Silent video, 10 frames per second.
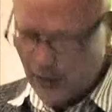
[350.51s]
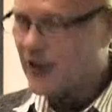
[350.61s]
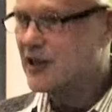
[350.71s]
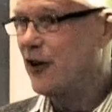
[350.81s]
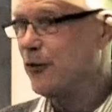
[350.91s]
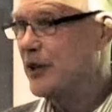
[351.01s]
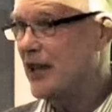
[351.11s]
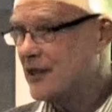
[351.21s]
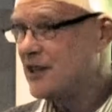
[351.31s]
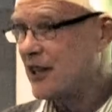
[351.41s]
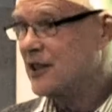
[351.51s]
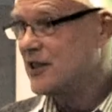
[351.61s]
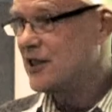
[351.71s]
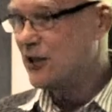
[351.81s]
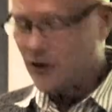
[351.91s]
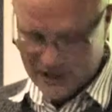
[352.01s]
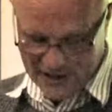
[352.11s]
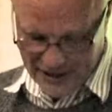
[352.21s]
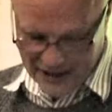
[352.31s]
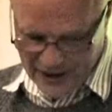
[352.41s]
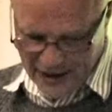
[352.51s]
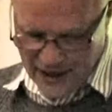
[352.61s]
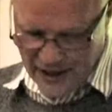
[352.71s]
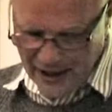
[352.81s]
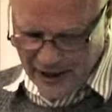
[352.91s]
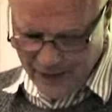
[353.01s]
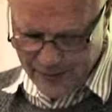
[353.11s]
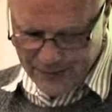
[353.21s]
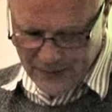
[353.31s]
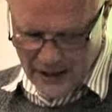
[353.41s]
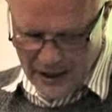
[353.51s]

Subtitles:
US government and taken seriously. You